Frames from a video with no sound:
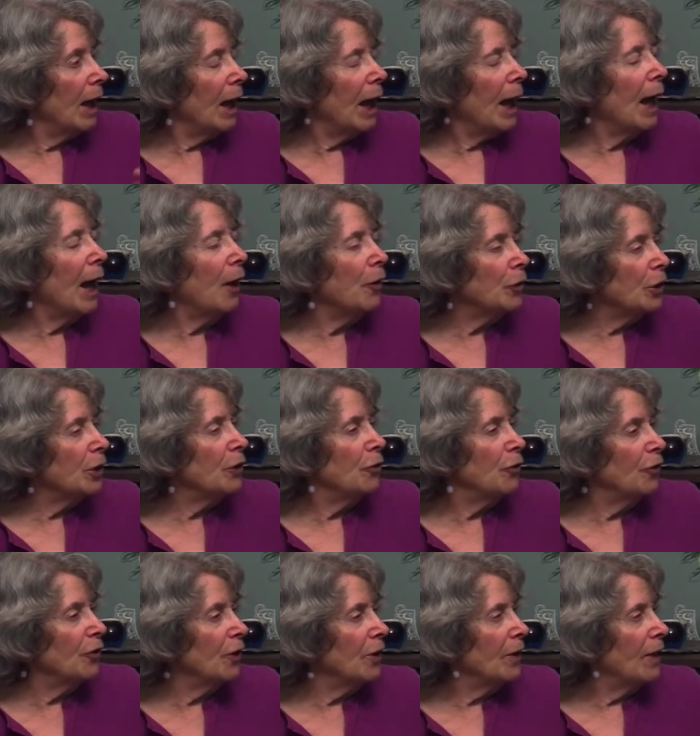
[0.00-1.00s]
How do you
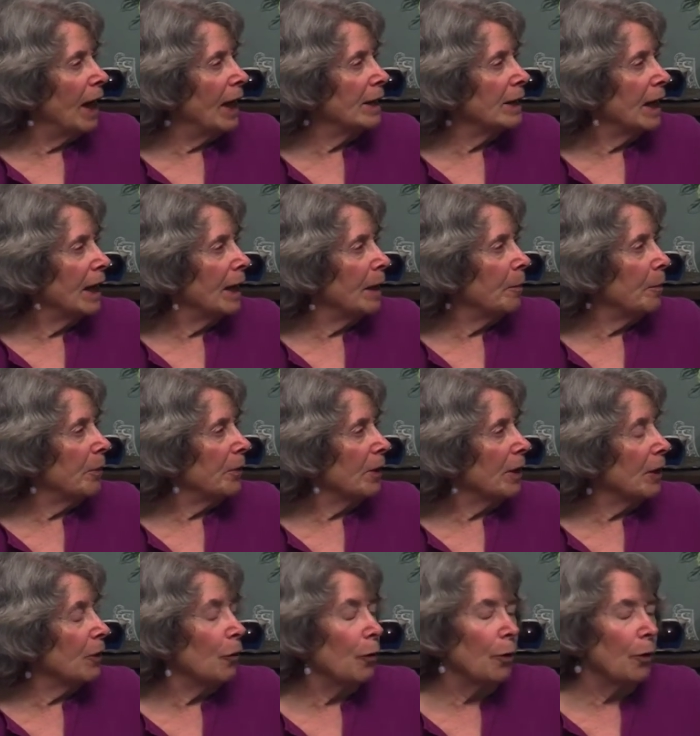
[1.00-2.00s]
see that
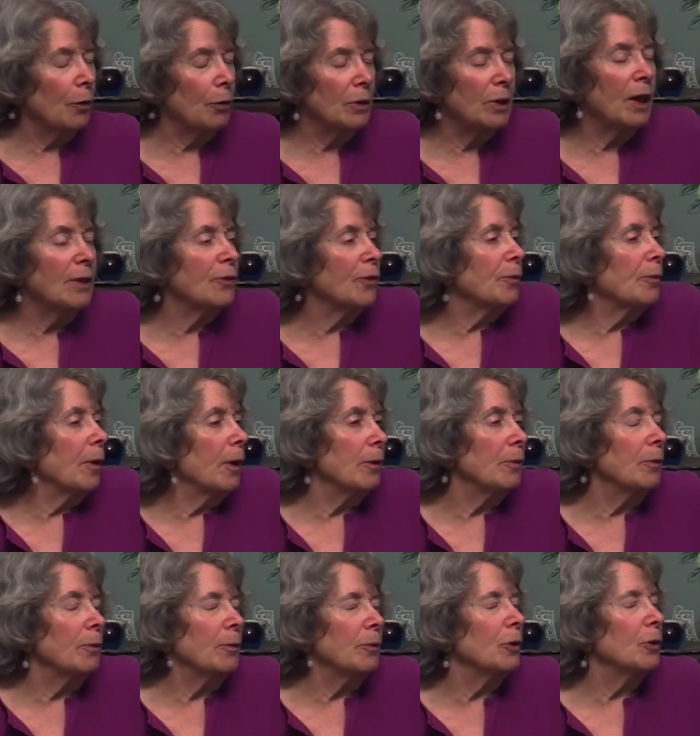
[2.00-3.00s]
happening? Or let's
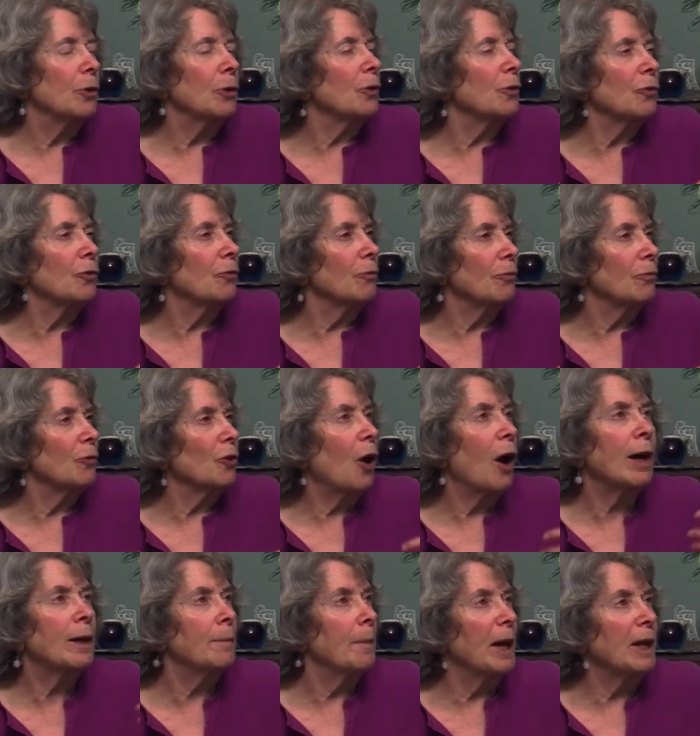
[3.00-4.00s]
uh, you can
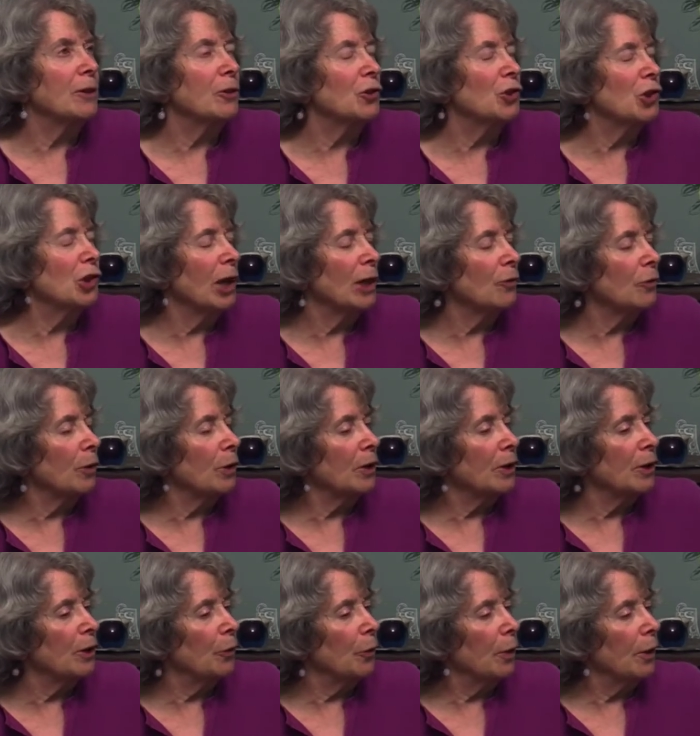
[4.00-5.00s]
talk about it
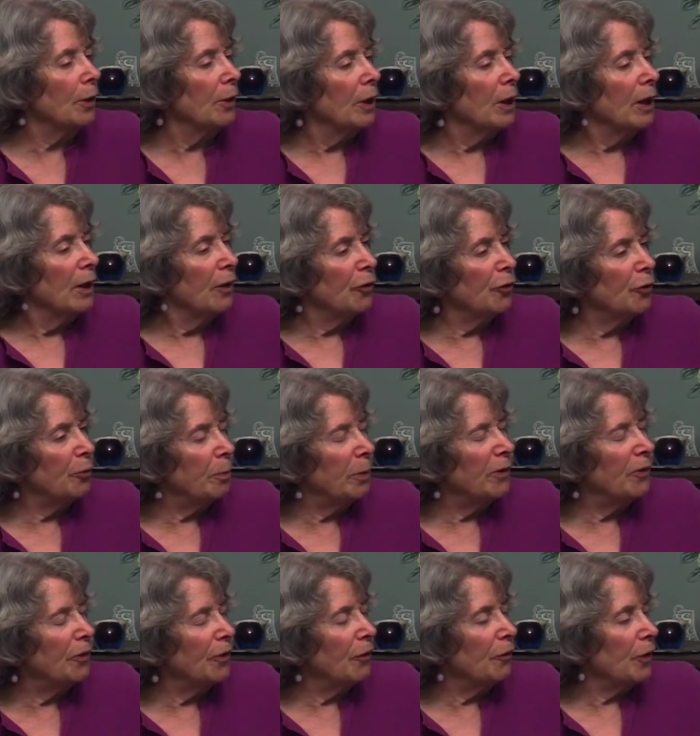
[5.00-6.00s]
generally or
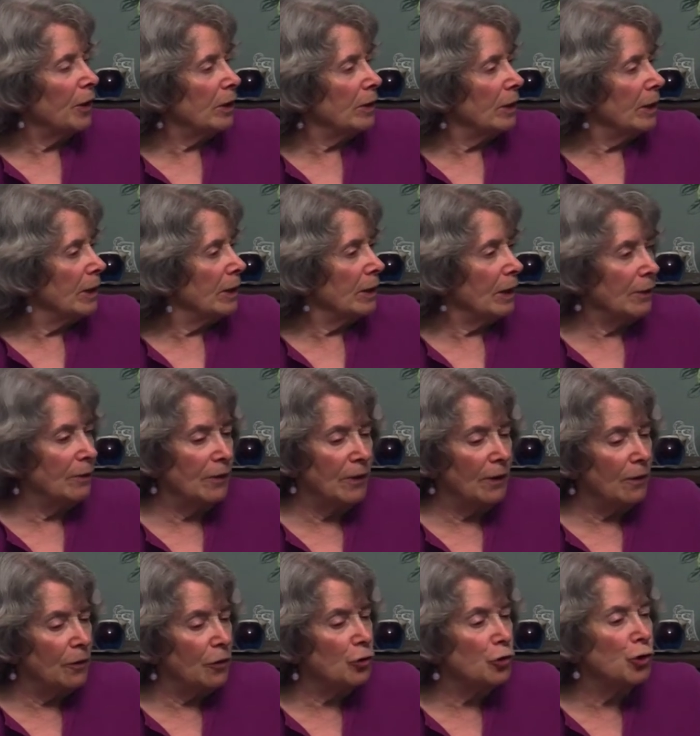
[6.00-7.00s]
specifically, let's
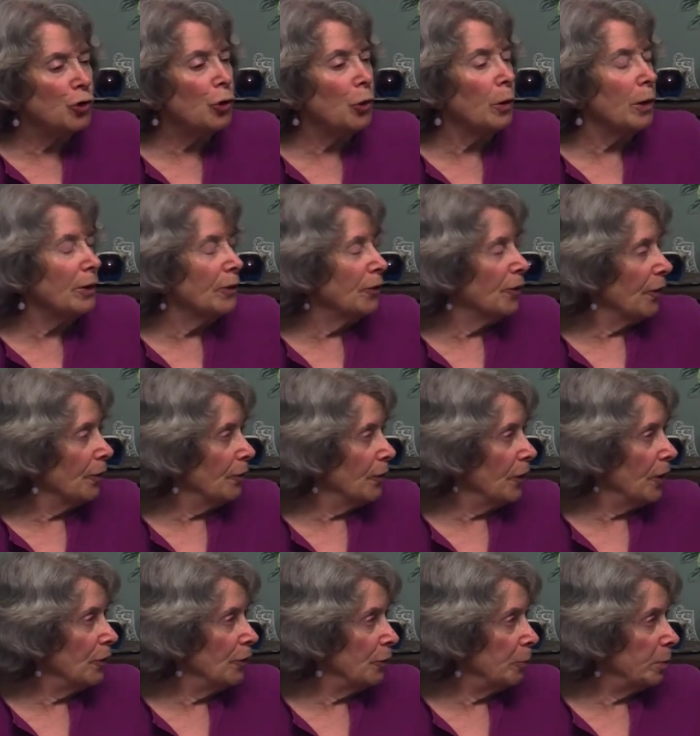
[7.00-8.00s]
say the choice of
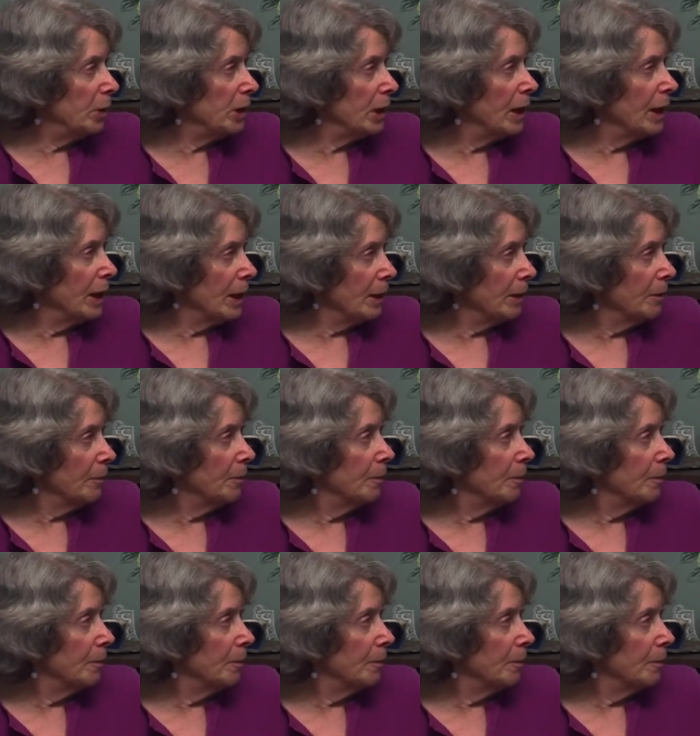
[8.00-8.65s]
this play.